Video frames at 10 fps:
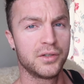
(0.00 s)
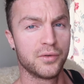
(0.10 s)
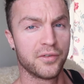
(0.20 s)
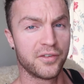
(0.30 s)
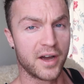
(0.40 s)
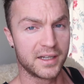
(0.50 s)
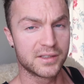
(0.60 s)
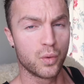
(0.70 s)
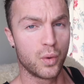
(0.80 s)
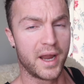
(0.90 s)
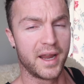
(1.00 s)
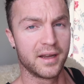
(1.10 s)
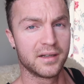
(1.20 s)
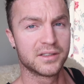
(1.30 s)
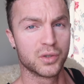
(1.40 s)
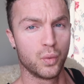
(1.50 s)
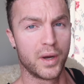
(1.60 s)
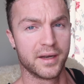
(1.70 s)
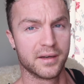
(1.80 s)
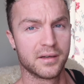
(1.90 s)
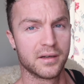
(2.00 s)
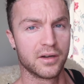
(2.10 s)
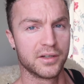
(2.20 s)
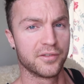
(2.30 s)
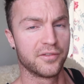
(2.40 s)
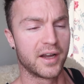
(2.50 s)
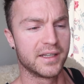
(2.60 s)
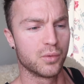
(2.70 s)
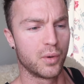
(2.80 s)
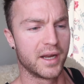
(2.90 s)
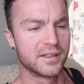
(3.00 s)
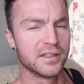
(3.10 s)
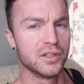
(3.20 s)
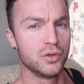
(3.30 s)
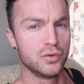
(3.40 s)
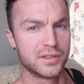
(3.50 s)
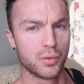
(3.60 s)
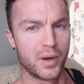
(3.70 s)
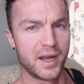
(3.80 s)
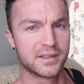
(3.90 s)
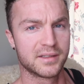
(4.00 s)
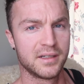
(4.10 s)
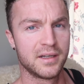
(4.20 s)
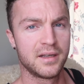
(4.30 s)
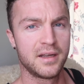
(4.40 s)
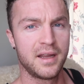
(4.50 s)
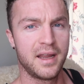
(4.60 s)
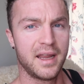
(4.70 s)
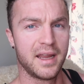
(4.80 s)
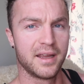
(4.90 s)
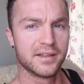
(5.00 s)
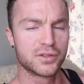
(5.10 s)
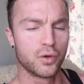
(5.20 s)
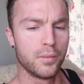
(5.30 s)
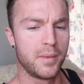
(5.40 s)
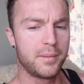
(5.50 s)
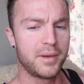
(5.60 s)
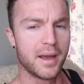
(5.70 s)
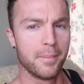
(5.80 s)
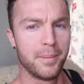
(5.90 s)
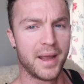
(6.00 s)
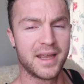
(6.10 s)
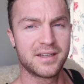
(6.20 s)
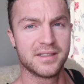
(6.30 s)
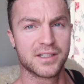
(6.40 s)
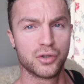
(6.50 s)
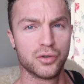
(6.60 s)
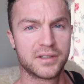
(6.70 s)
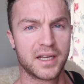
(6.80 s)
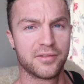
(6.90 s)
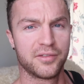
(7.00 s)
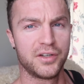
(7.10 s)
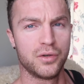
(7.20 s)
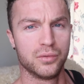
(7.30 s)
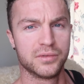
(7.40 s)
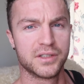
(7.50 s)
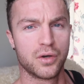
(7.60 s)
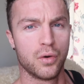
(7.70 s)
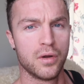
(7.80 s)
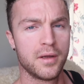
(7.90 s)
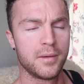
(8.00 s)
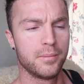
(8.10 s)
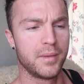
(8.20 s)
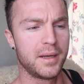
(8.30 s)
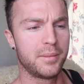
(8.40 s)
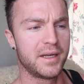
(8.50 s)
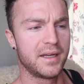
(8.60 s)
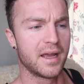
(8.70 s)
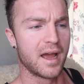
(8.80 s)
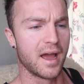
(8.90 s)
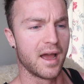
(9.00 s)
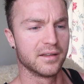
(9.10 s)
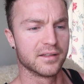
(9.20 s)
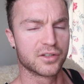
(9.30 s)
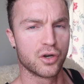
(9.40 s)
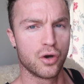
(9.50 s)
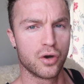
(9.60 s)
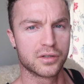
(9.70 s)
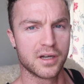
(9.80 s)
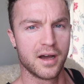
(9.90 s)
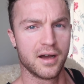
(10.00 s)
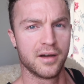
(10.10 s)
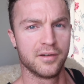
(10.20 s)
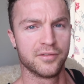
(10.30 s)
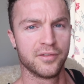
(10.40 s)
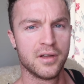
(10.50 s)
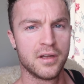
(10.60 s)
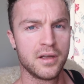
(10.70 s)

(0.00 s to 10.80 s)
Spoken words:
You'd find a way to win, or you'd find a way to lose the weight. So maybe a bet is a good thing for you. Maybe the thought of